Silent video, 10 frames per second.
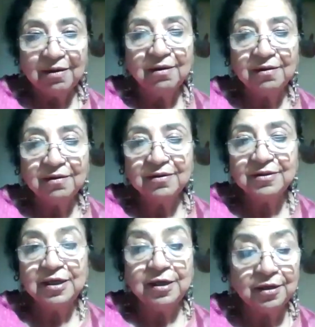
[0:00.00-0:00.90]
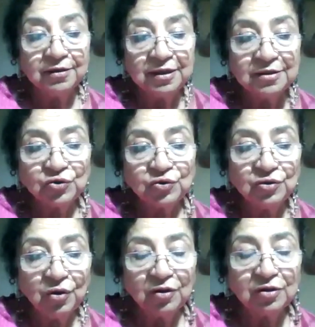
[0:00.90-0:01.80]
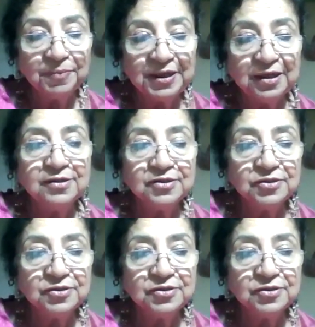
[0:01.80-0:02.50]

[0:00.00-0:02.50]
there should not be,